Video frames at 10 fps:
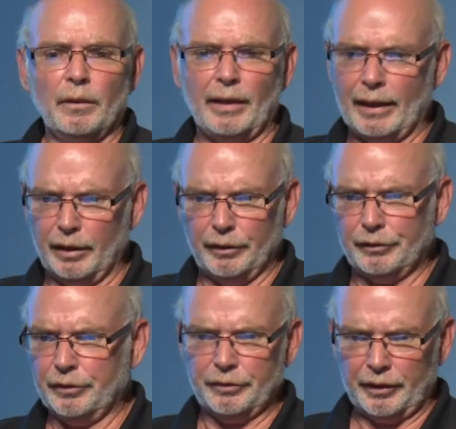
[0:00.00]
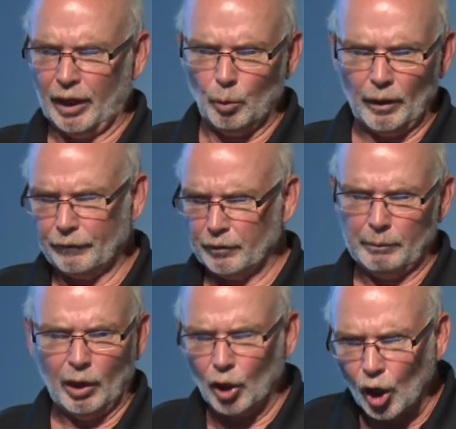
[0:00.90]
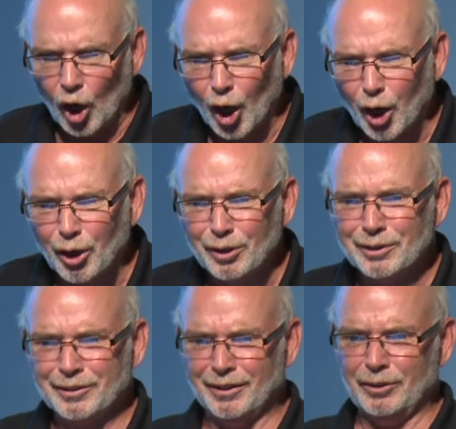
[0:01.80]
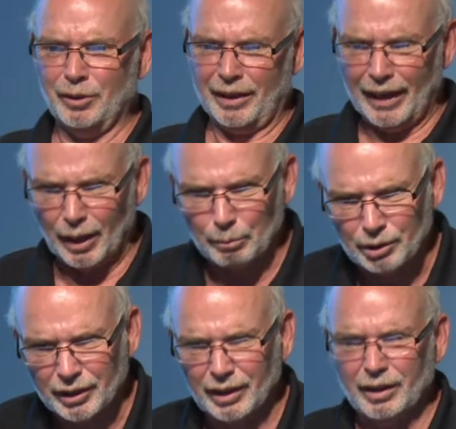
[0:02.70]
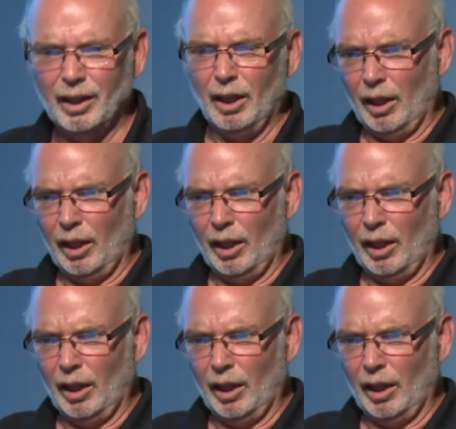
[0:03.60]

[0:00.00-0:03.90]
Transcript: That is, stay away from alcohol, you know, gambling.